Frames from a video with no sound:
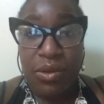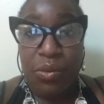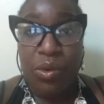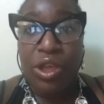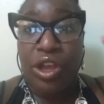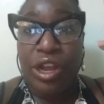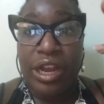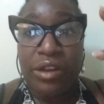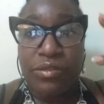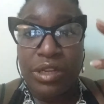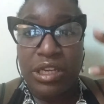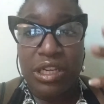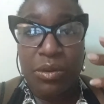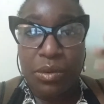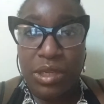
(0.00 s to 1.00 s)
When you're in a
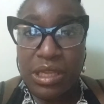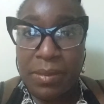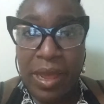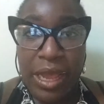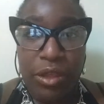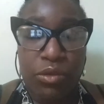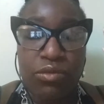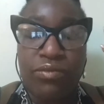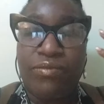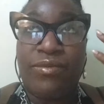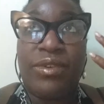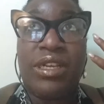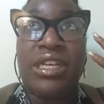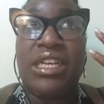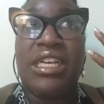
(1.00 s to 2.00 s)
relationship with somebody, you
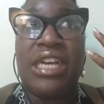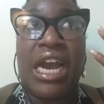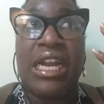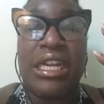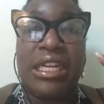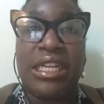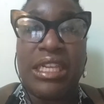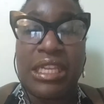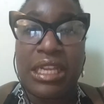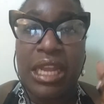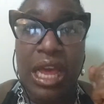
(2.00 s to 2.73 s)
gotta listen.